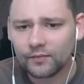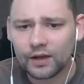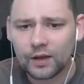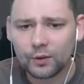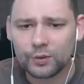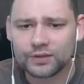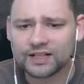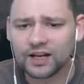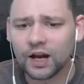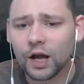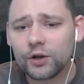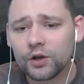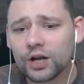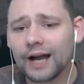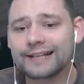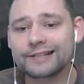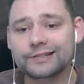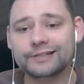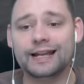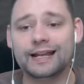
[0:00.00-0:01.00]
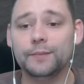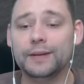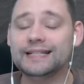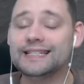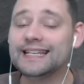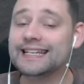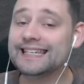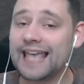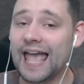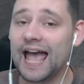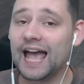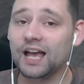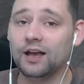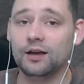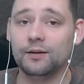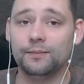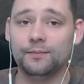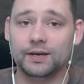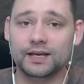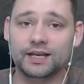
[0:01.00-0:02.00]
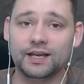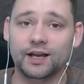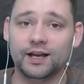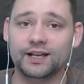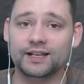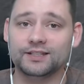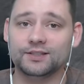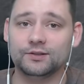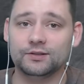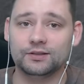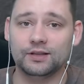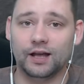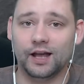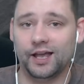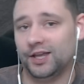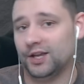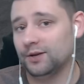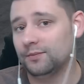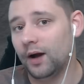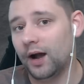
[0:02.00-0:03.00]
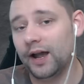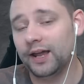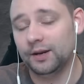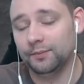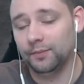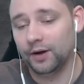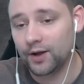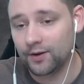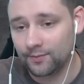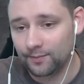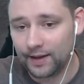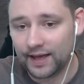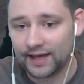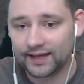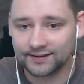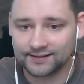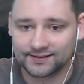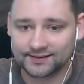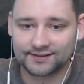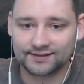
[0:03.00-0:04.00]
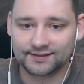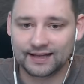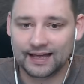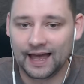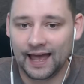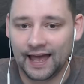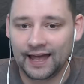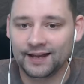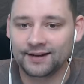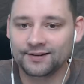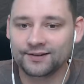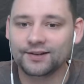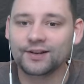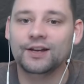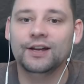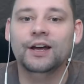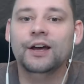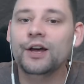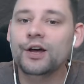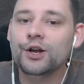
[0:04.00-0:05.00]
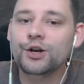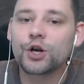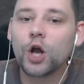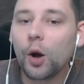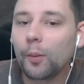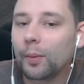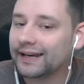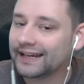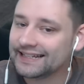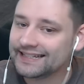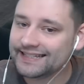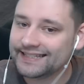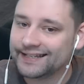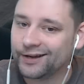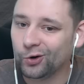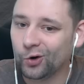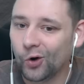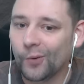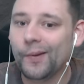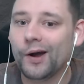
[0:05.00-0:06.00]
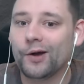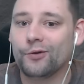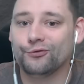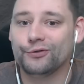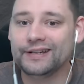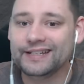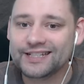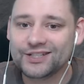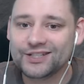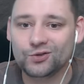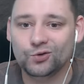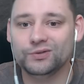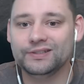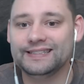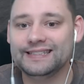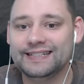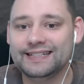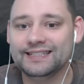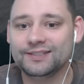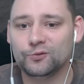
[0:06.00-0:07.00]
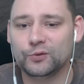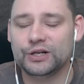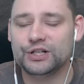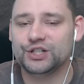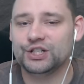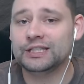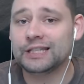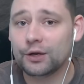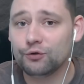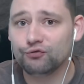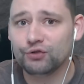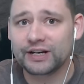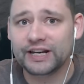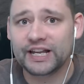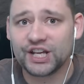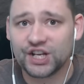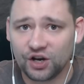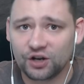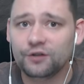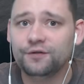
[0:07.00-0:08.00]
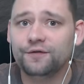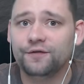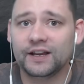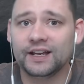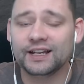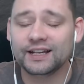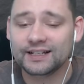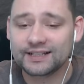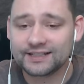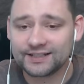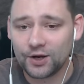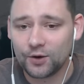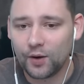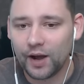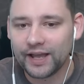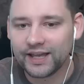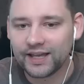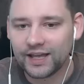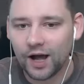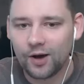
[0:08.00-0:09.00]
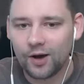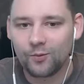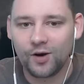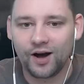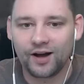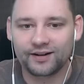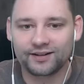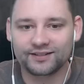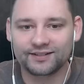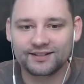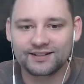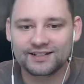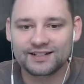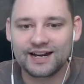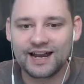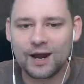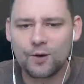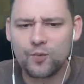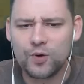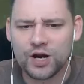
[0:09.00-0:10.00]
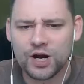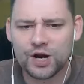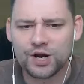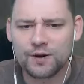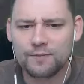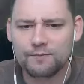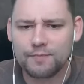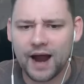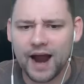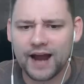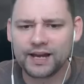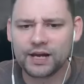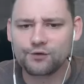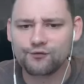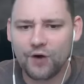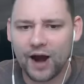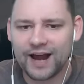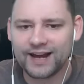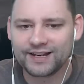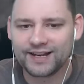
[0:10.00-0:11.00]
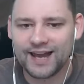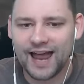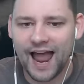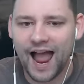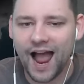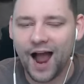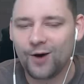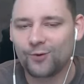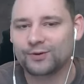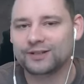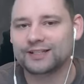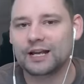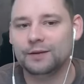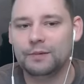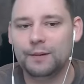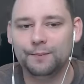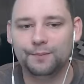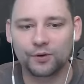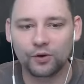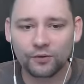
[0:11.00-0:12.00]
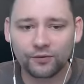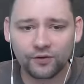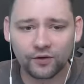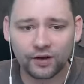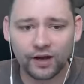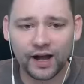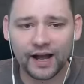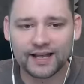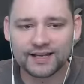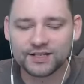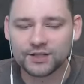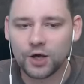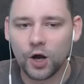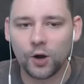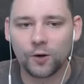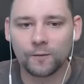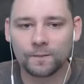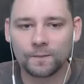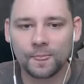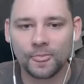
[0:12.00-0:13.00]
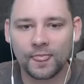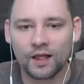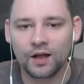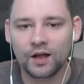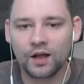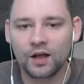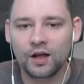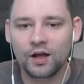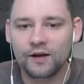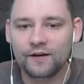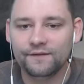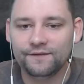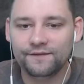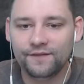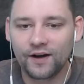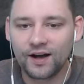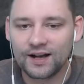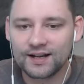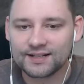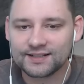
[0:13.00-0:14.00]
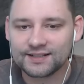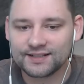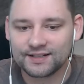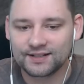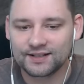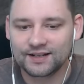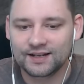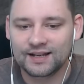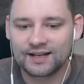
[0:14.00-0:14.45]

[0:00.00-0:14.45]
which a lot of you guys are telling me to get because I can mine in my own base and nobody can steal all my resources, which is a really good thing. So I got one and we're going to mine it right now. It's going to be beautiful, guys. So first,